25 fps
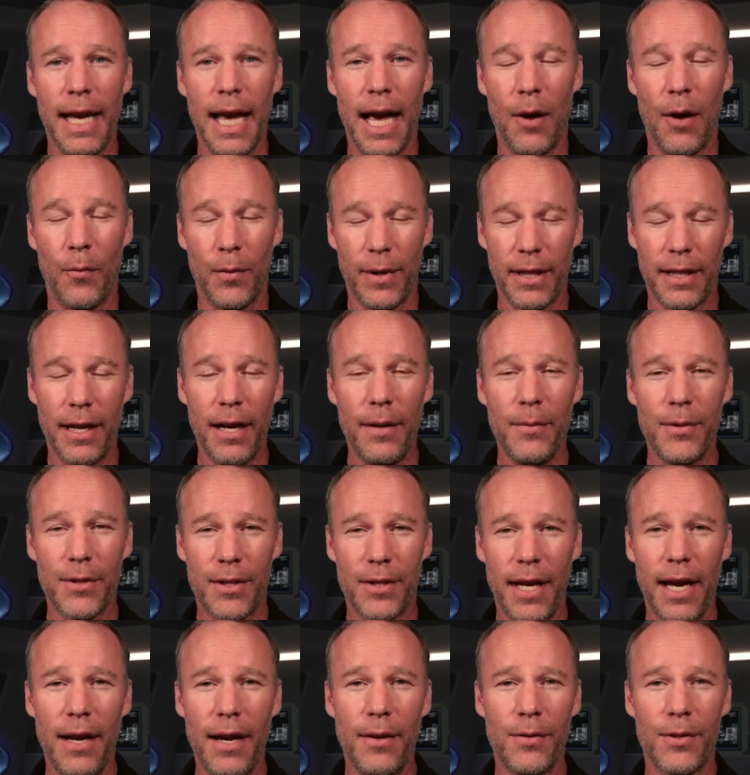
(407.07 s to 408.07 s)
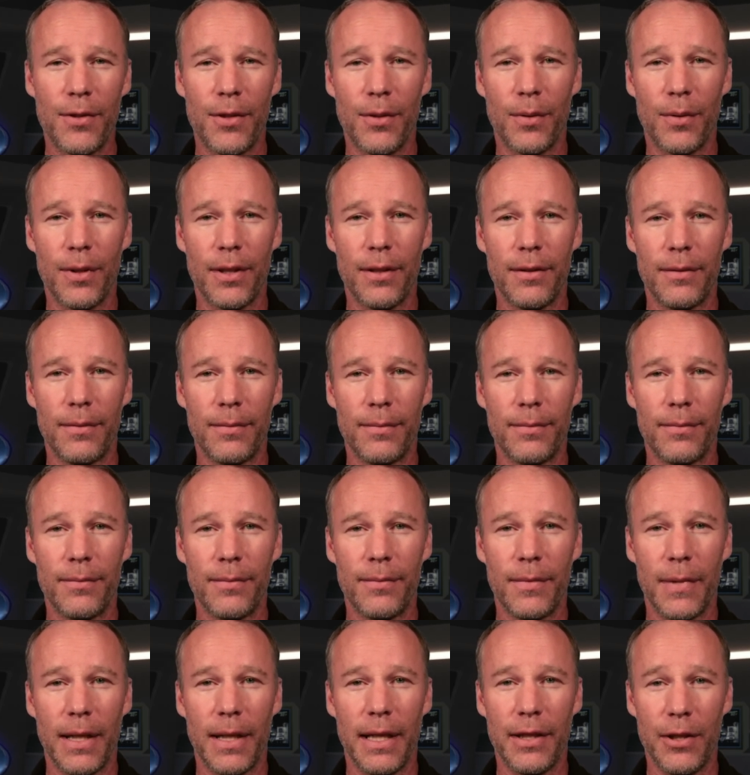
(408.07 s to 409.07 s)
And when it comes down to it,
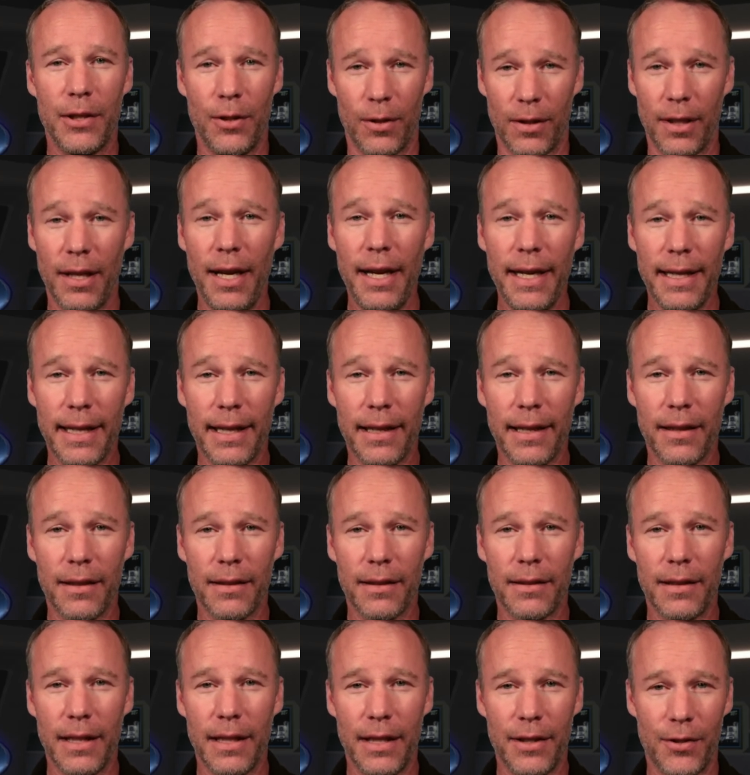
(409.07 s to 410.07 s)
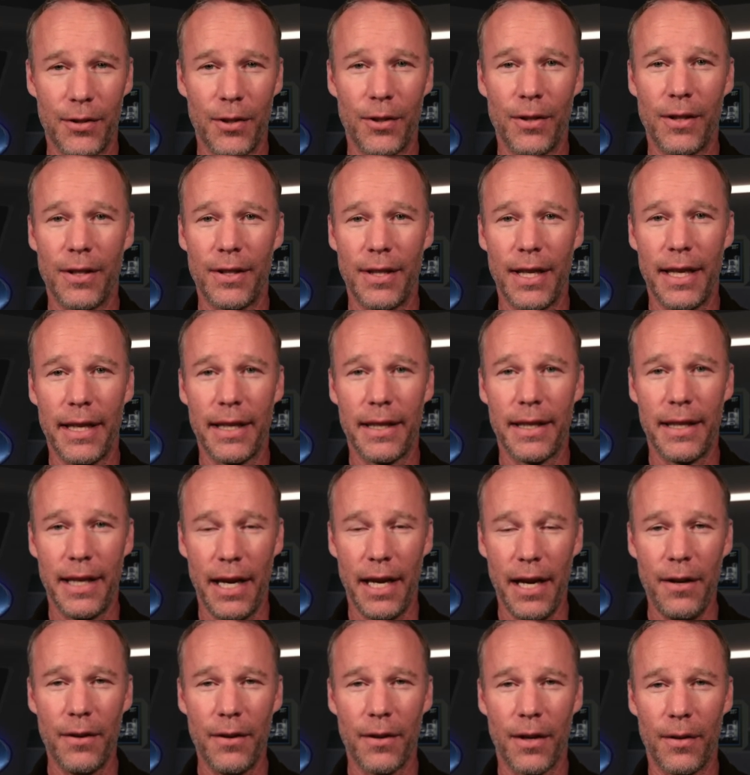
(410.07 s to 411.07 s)
your lighting is going to take
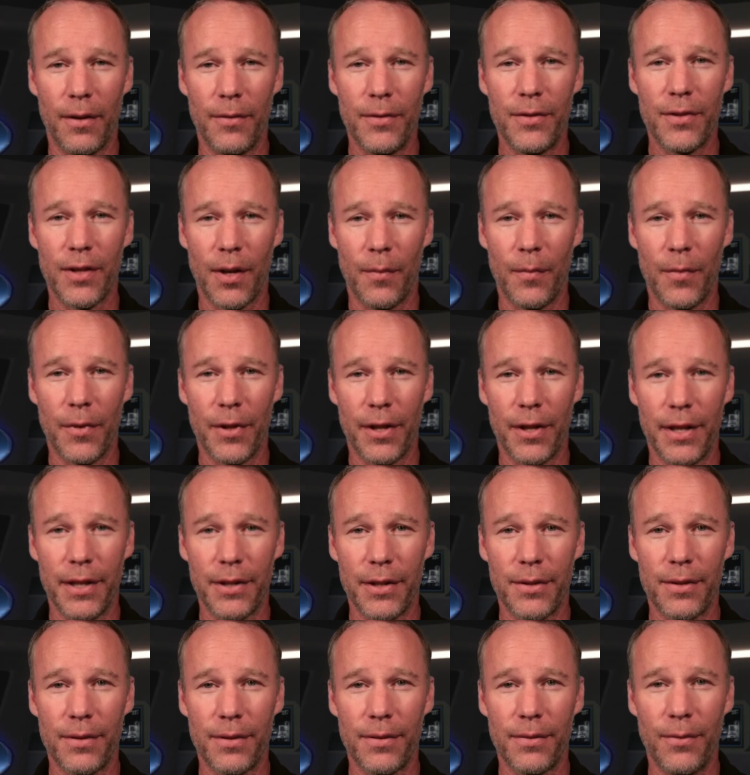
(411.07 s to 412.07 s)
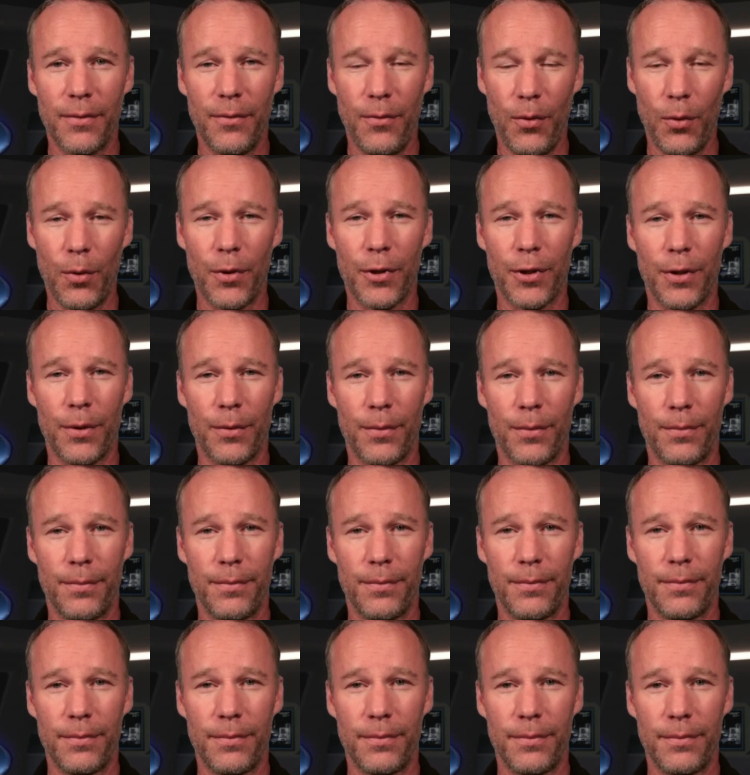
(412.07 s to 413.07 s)
care of some of this for you.
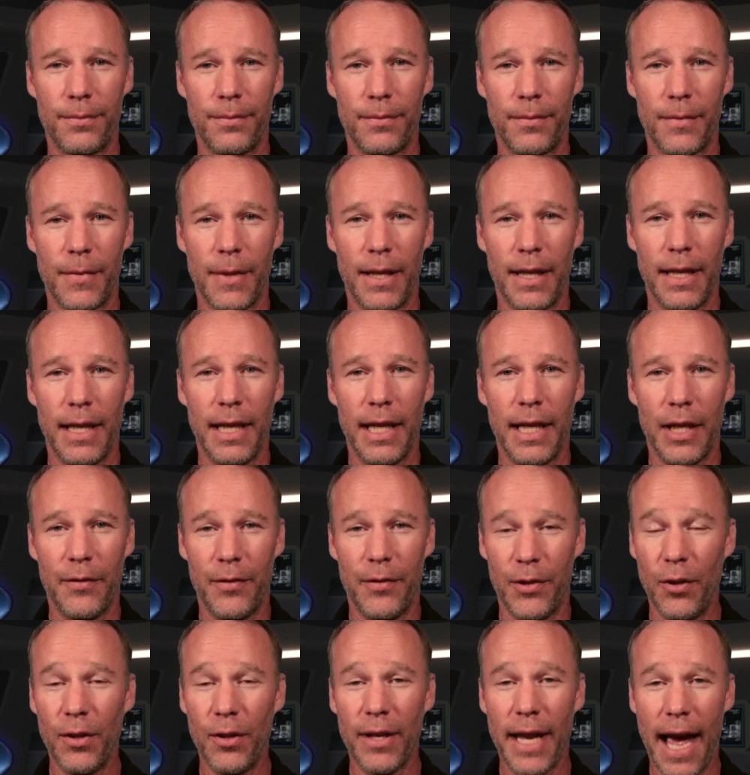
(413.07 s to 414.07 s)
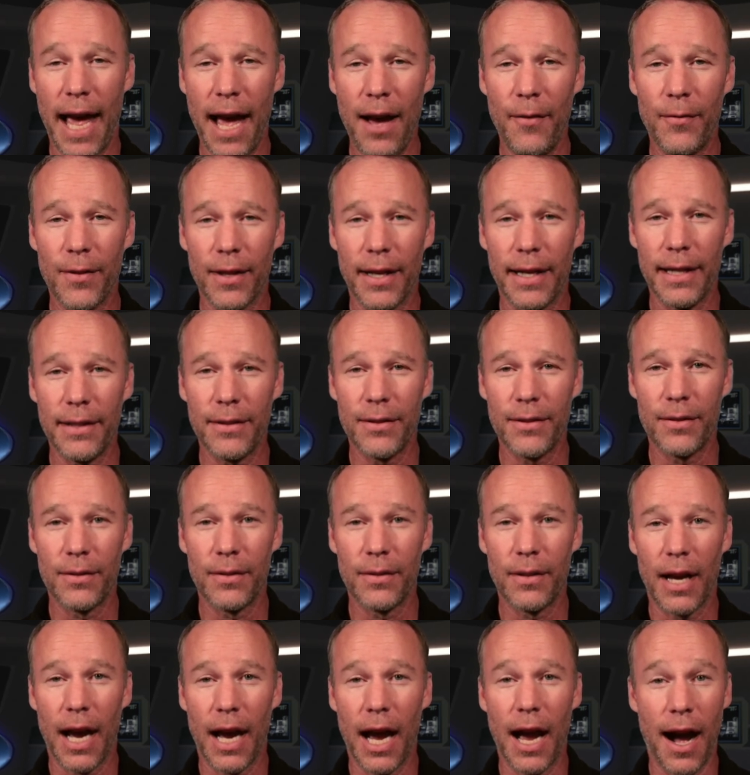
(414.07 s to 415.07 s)
If you don't have lights,
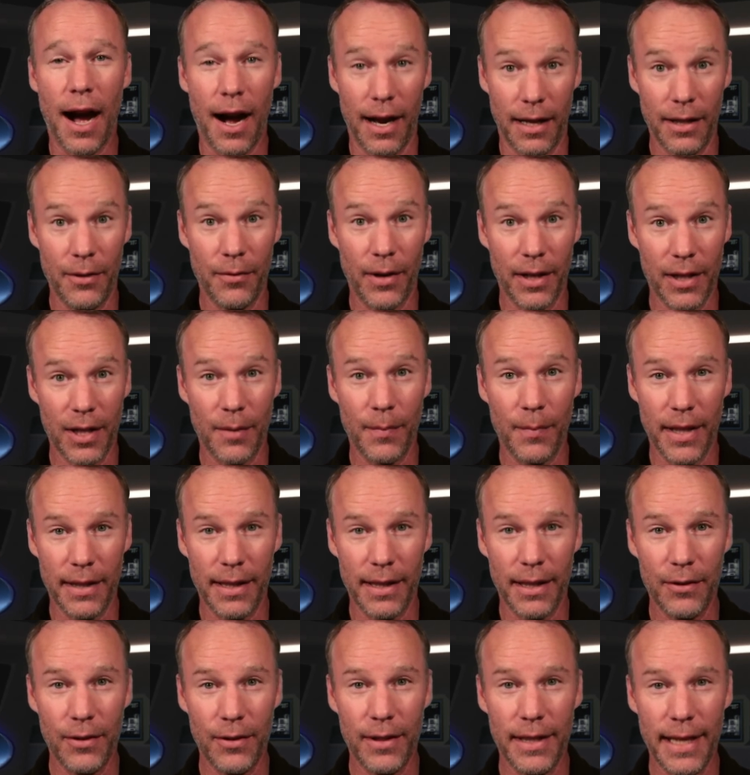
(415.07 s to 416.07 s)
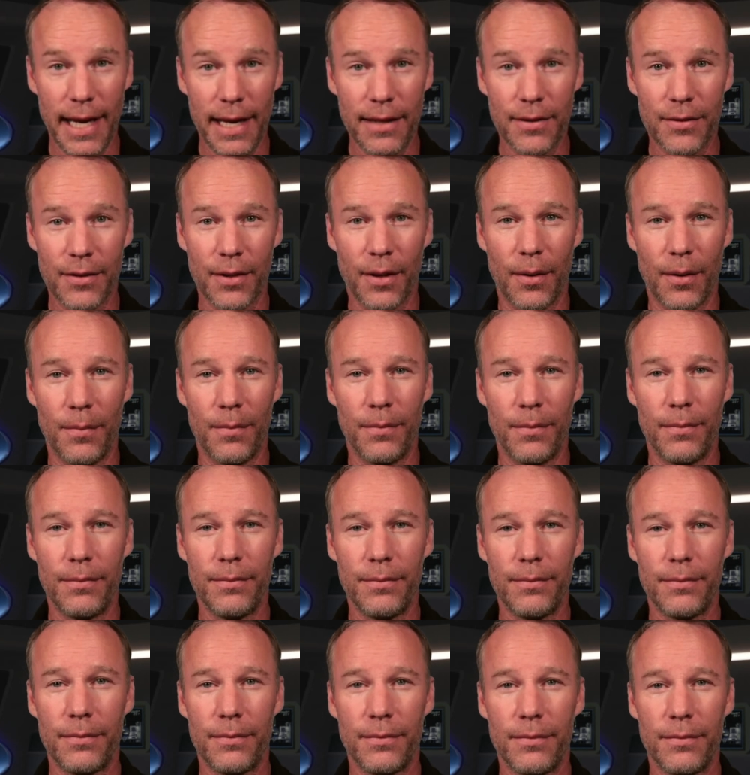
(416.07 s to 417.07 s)
I highly recommend that you get some.
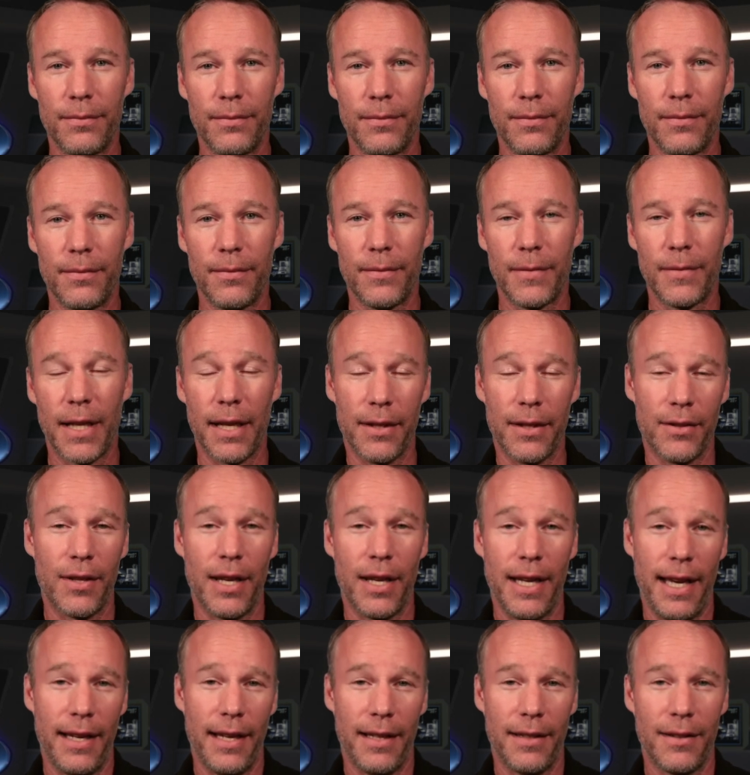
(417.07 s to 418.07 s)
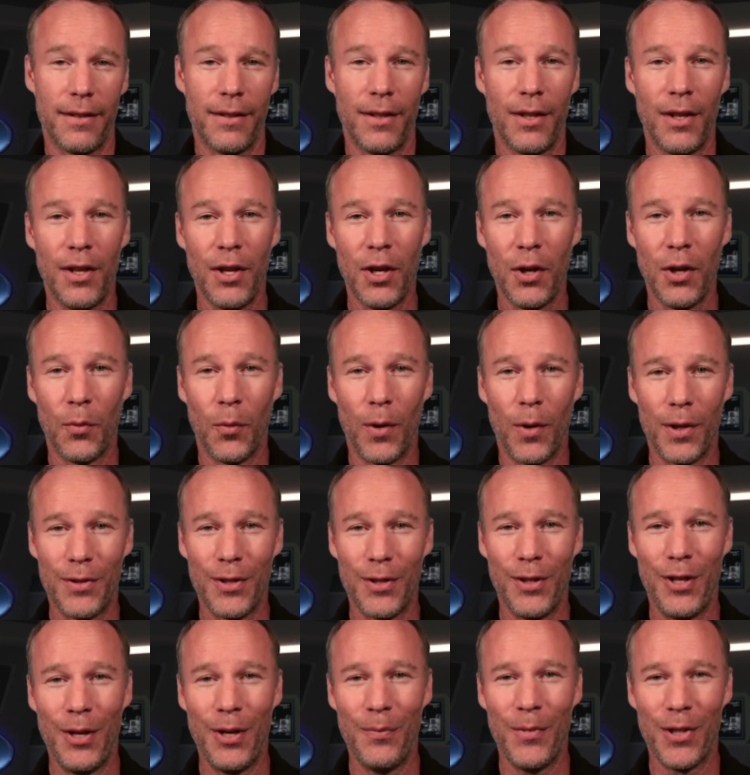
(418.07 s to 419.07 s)
Because hey, what's
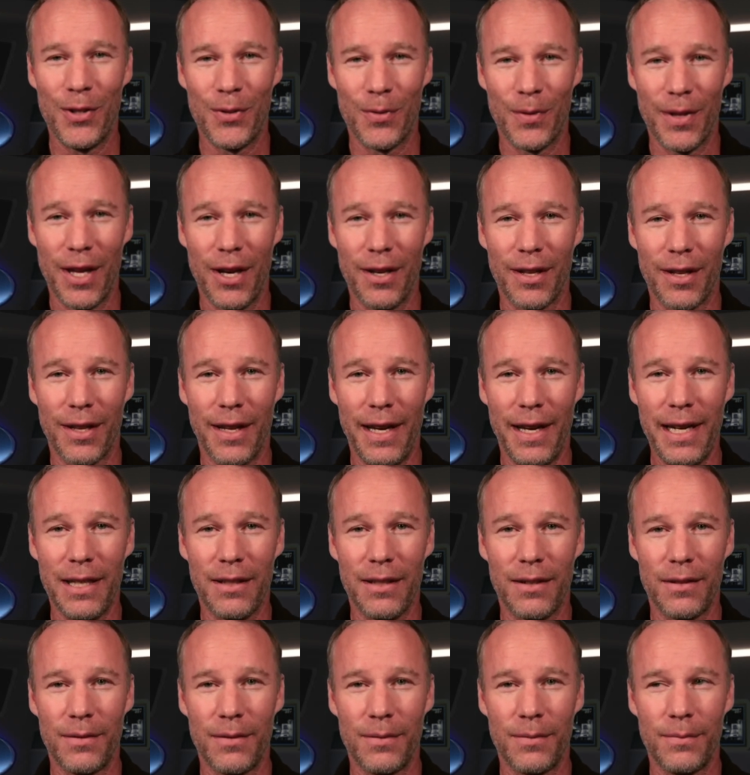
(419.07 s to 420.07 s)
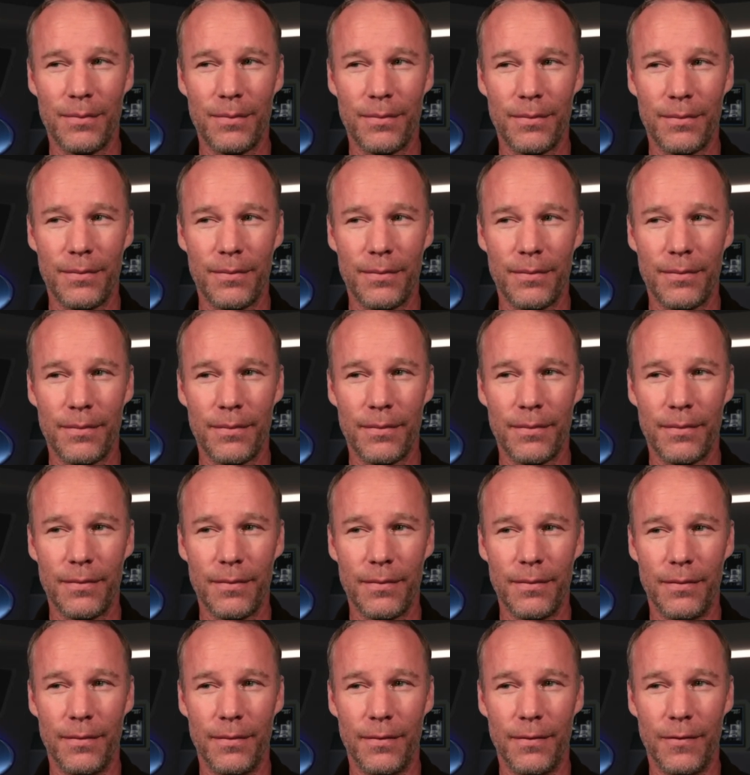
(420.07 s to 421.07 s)
an image without light?
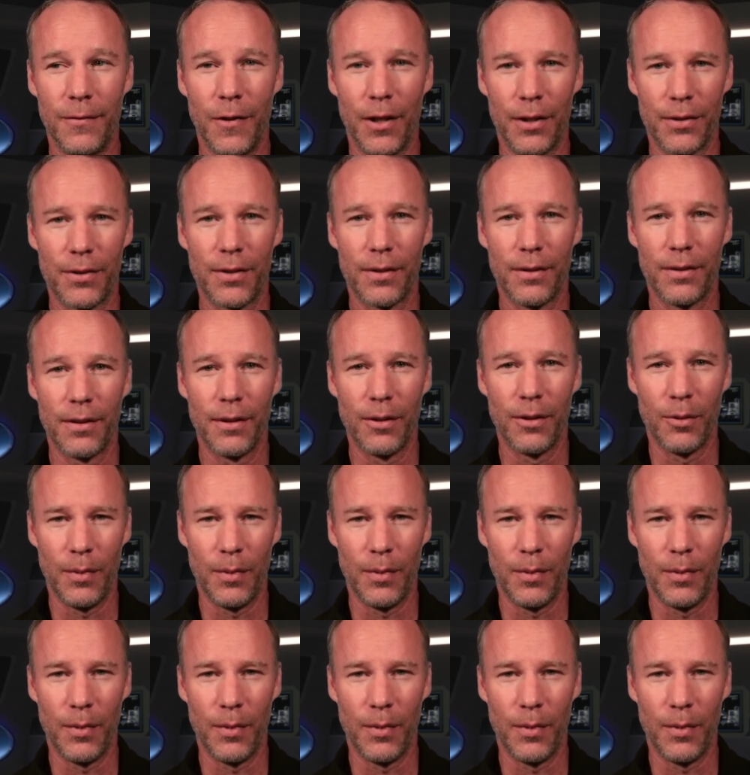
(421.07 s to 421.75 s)
Well, it's a little